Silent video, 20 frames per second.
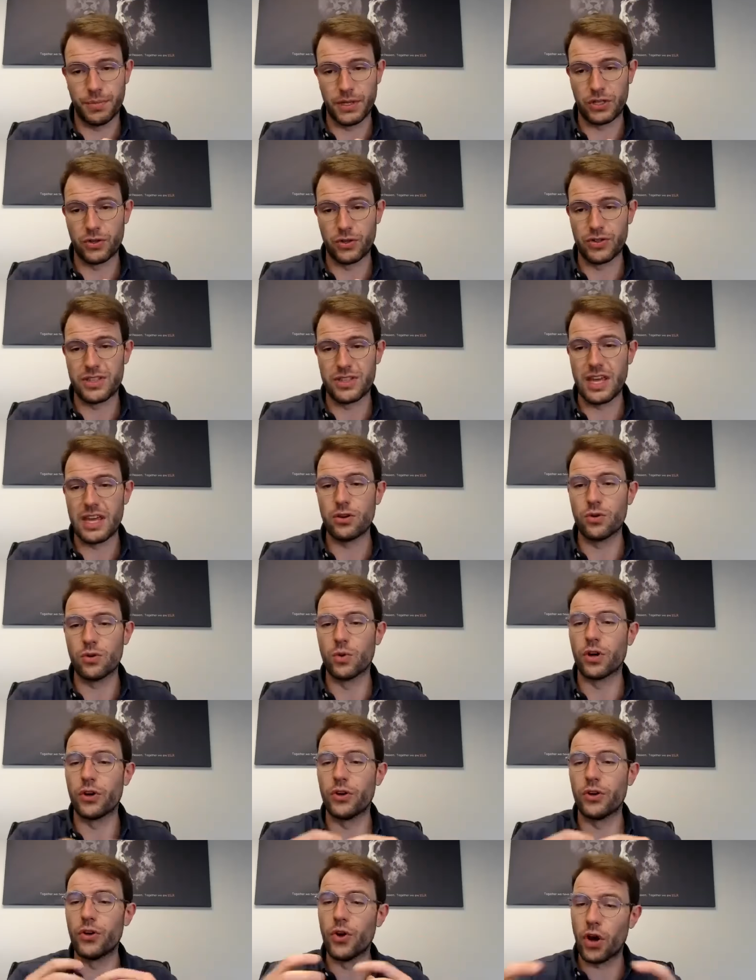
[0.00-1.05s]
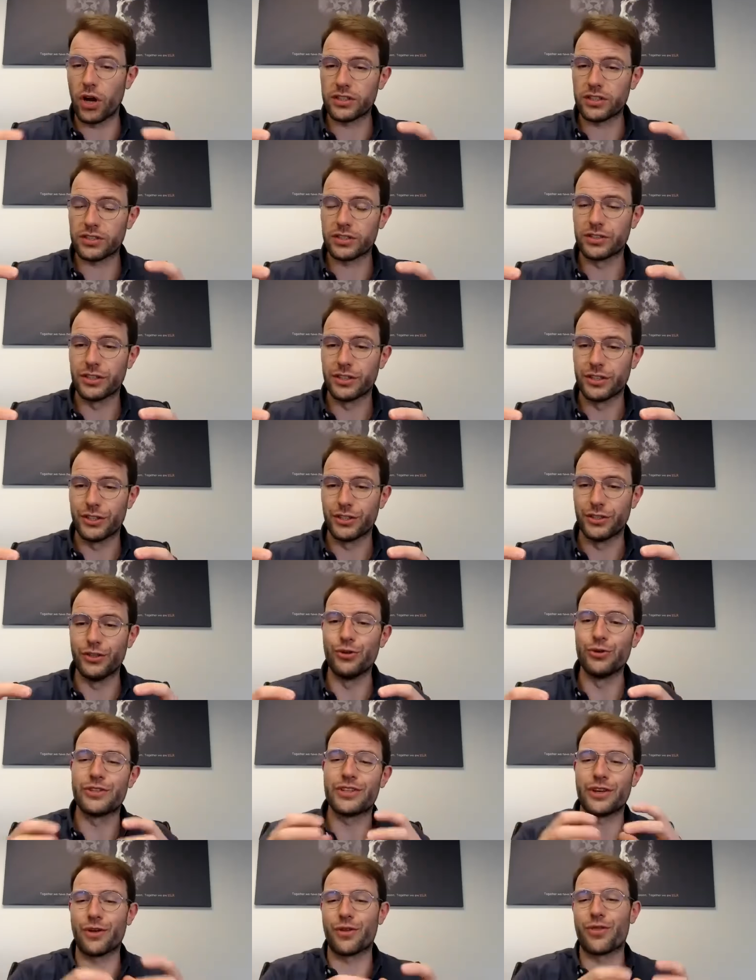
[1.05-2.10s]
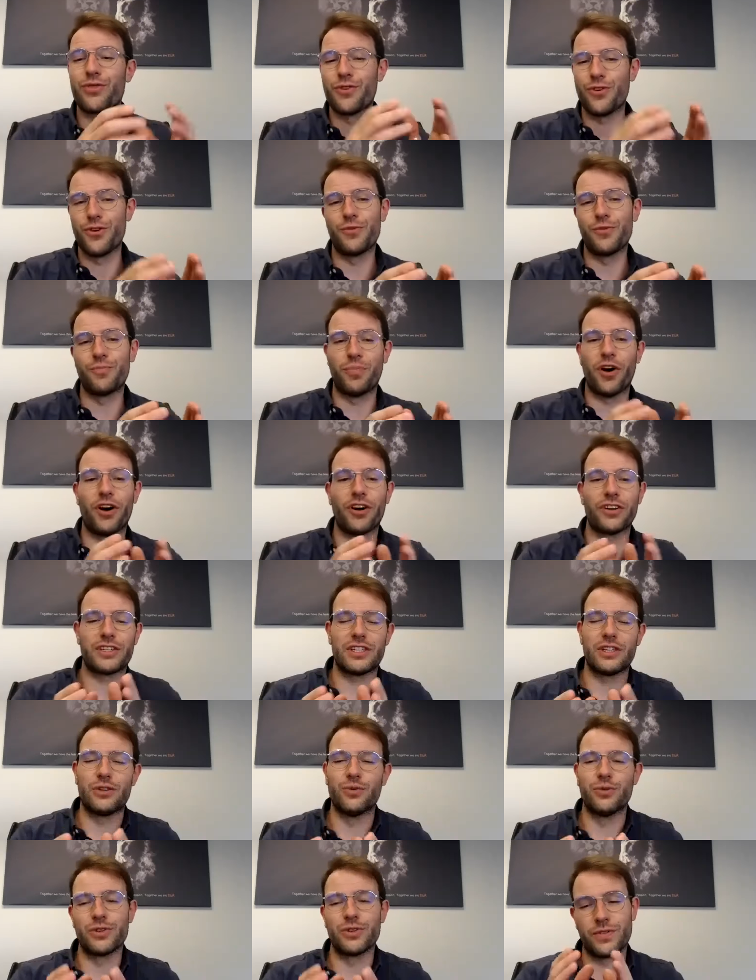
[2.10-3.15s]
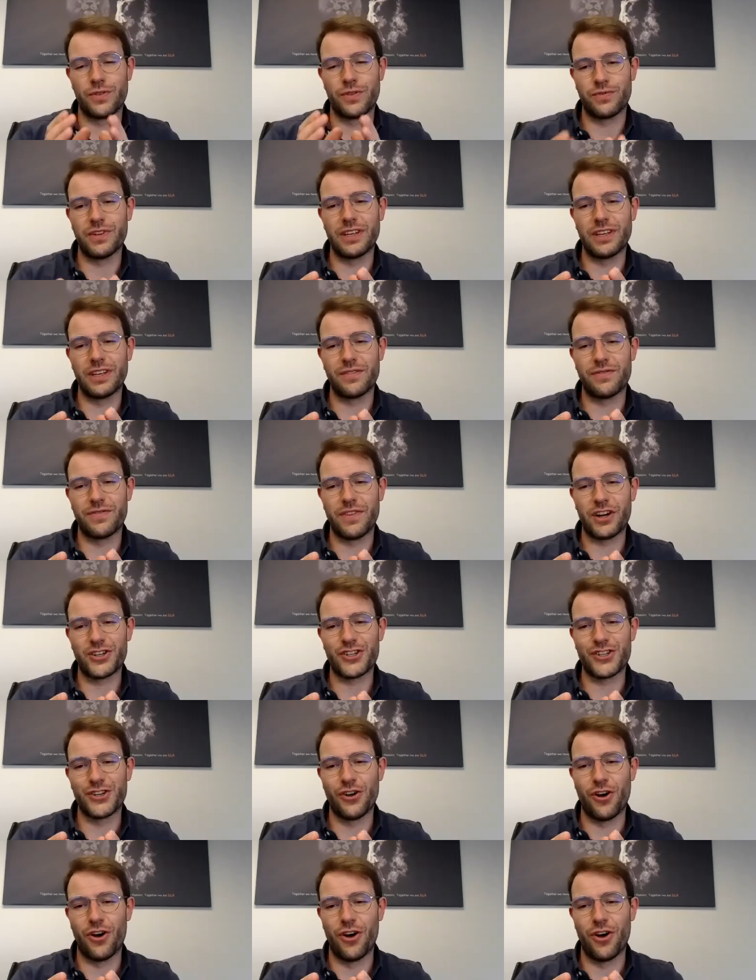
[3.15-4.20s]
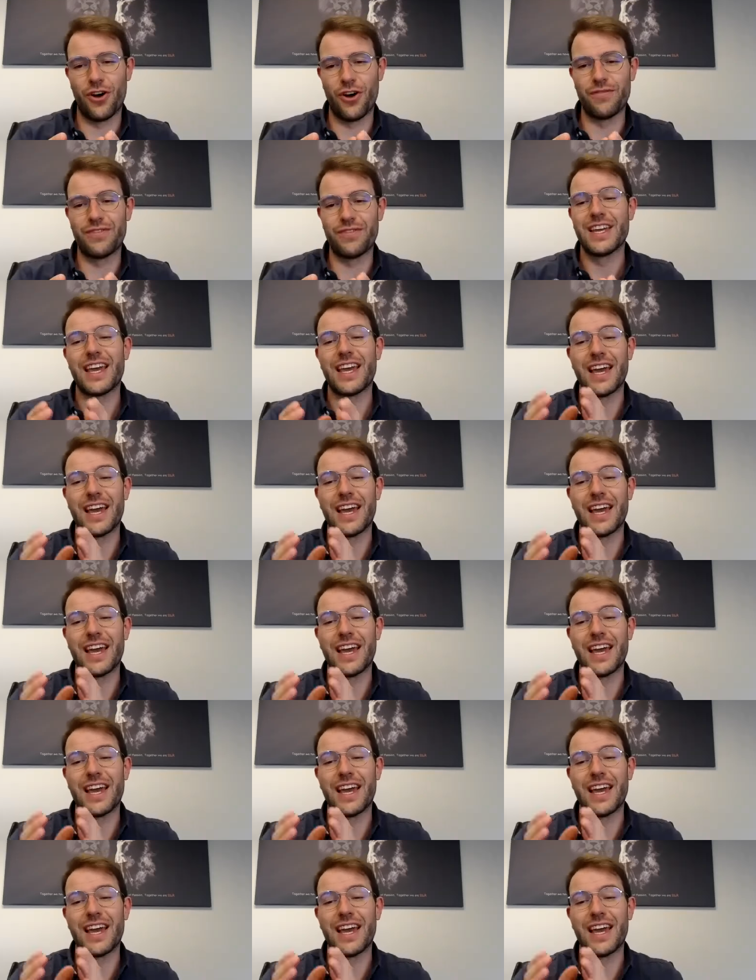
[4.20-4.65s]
because then you are not using a third party who is fulfilling the function of